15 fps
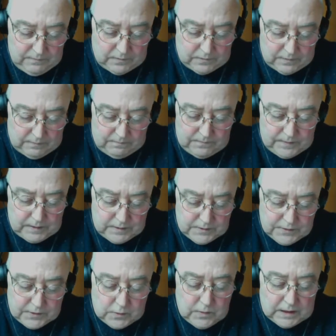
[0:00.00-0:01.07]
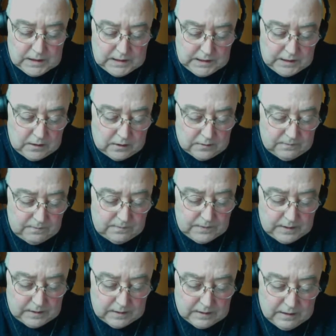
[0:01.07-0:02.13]
for it feeds quickly on
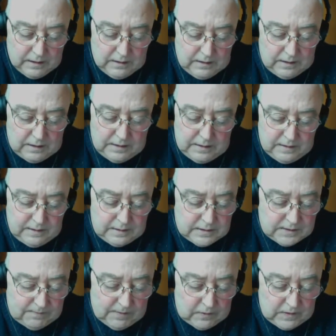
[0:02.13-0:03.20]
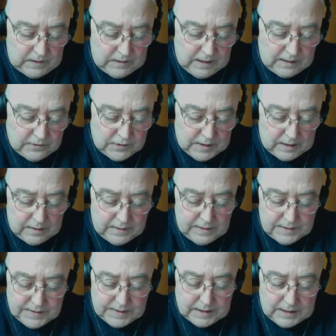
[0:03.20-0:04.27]
fear, and in its very nature it
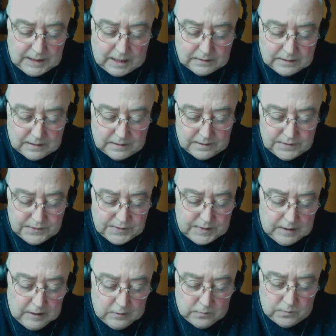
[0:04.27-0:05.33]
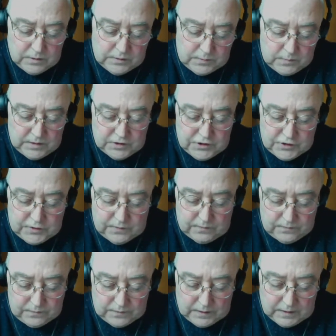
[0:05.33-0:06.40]
is the catalyst with which
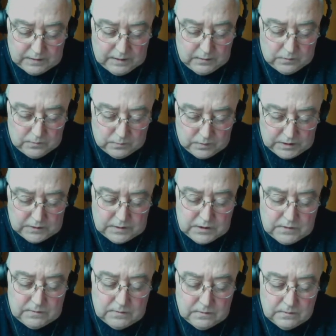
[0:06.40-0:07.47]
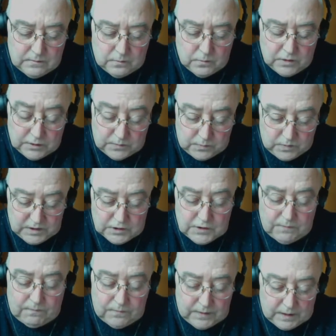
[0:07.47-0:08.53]
to fear, with
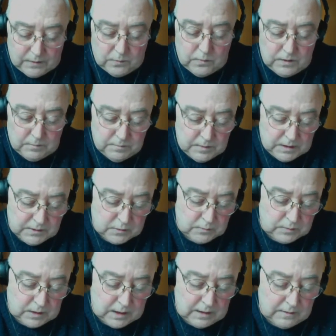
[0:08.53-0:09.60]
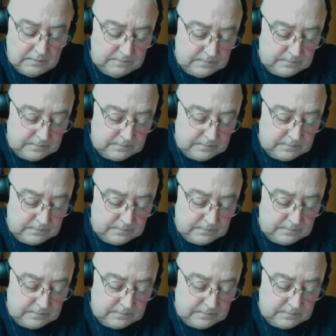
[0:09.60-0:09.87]
which fear will multiply.